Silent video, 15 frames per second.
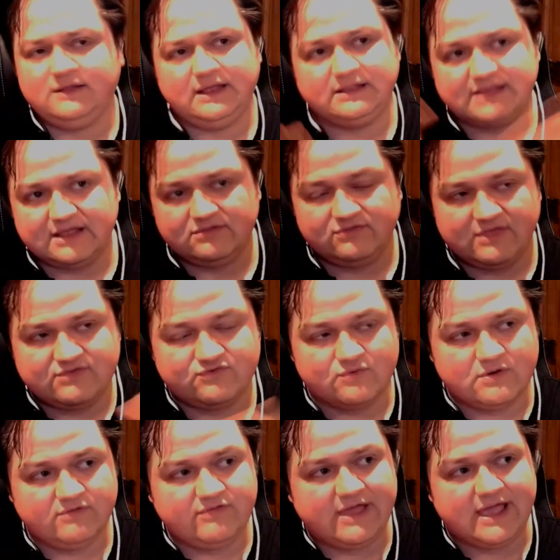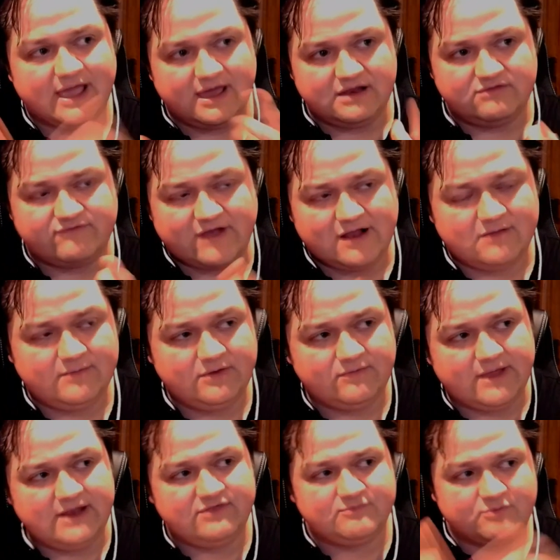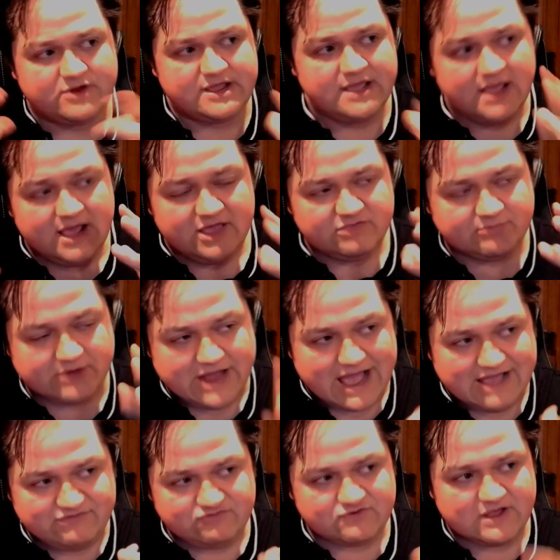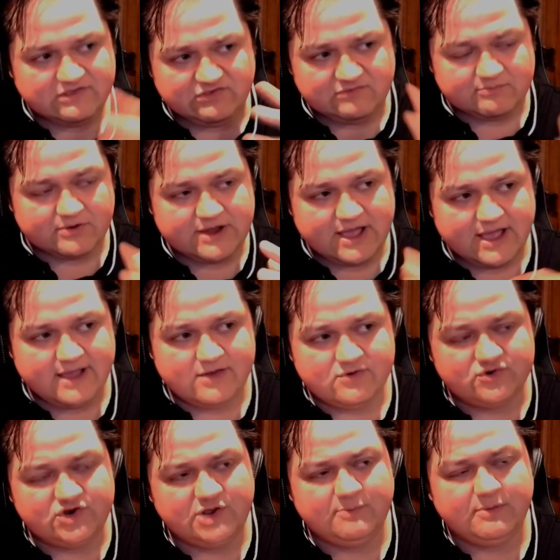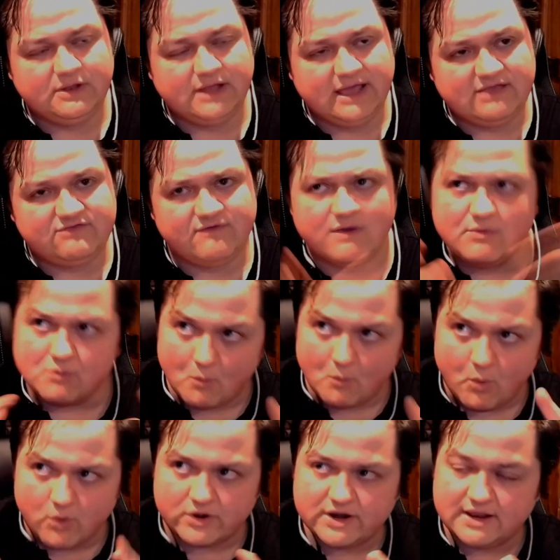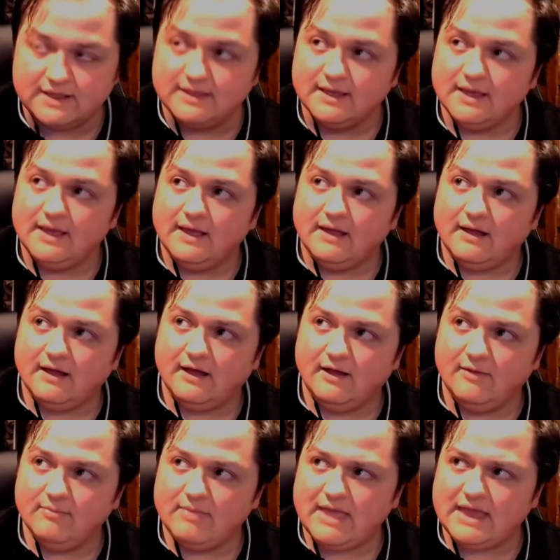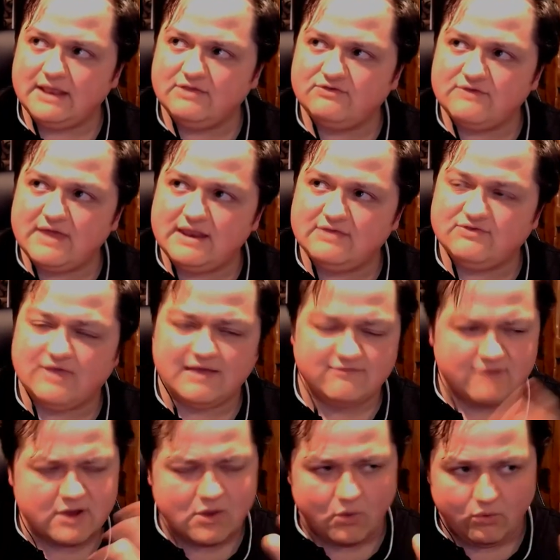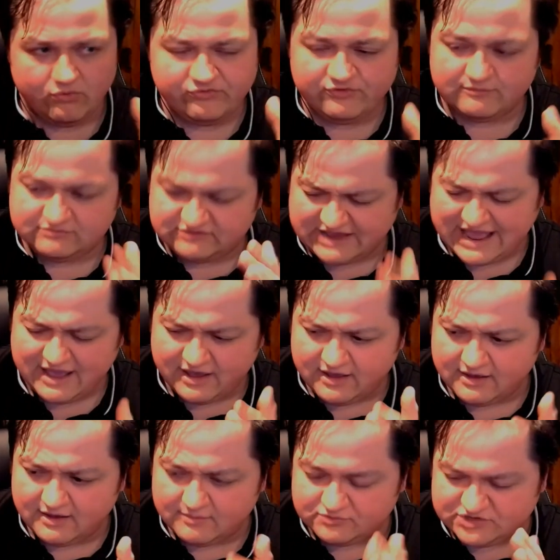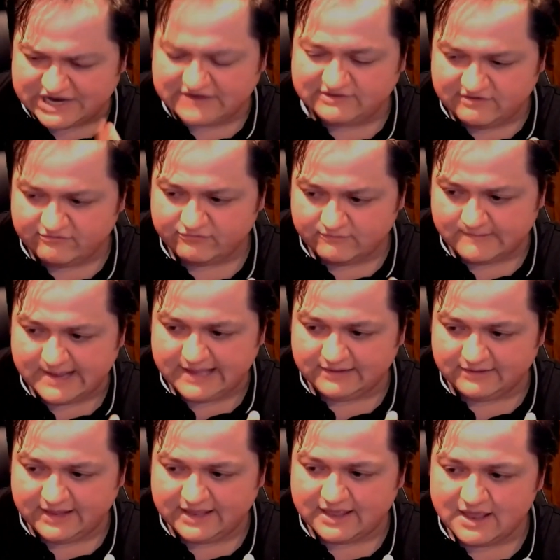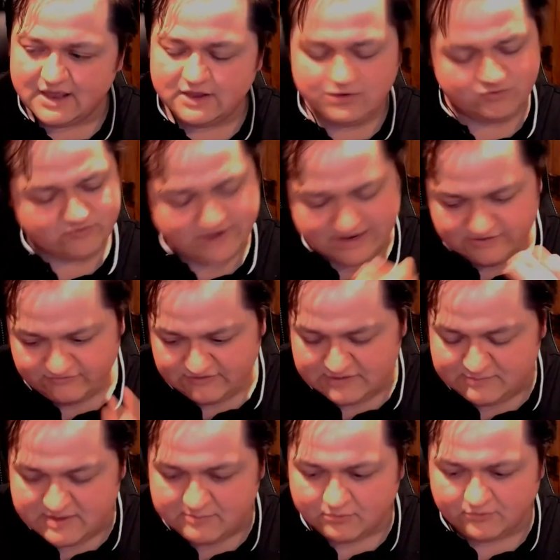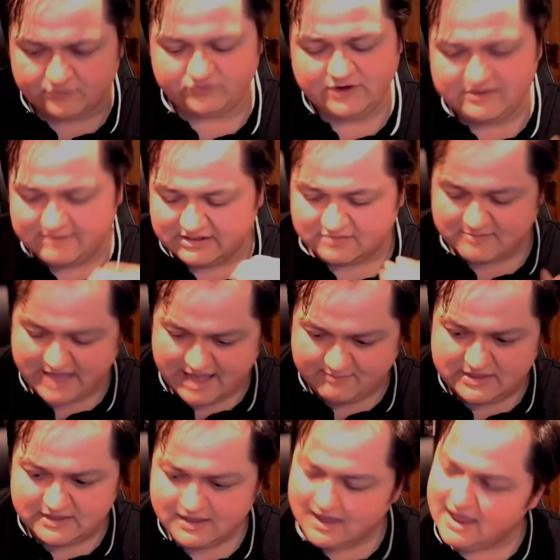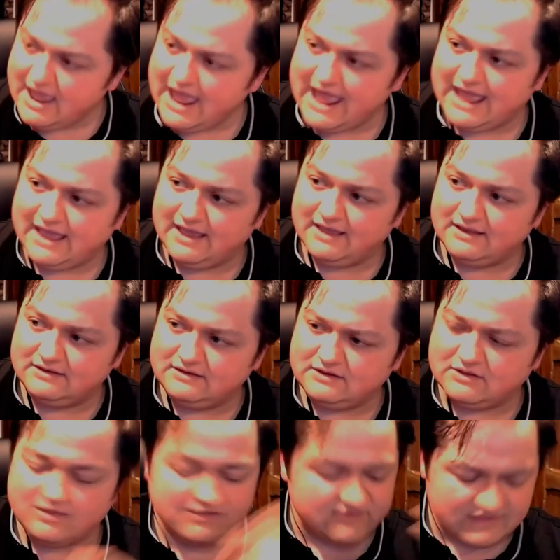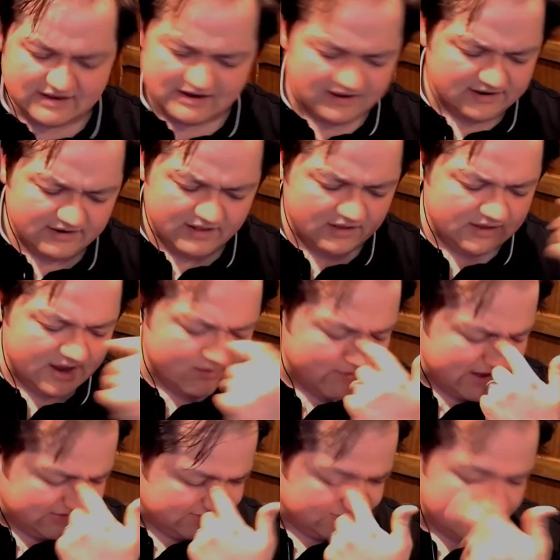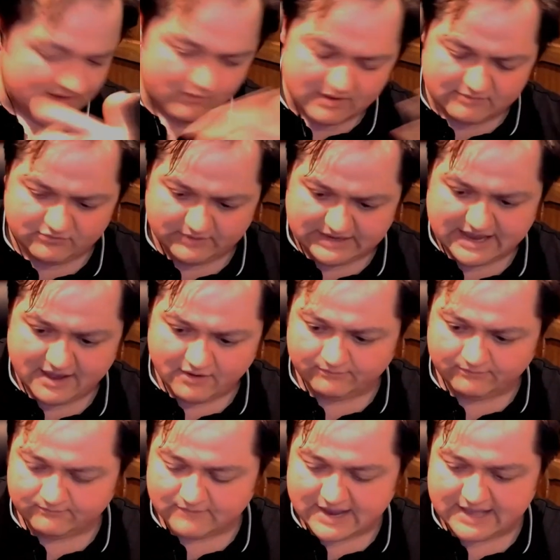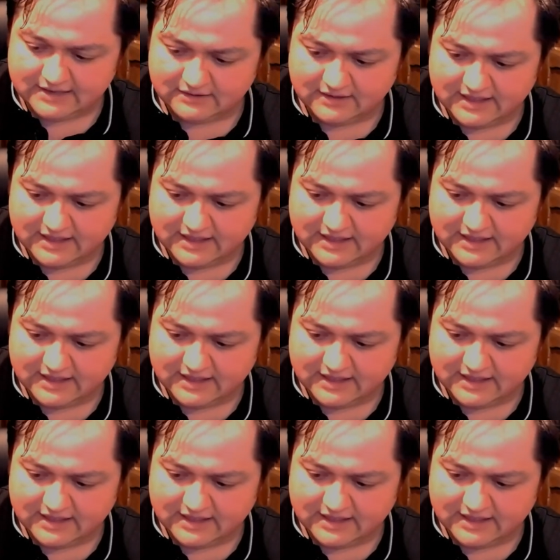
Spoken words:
Like that's sort of like an environment, right? It's pretty high stress, it's pretty high energy, but like it's very rewarding. And it's like a very wholesome objective, right? Like, you're trying to feed people, you're trying to make them happy, and in a lot of ways, that's like what I'm doing now, right?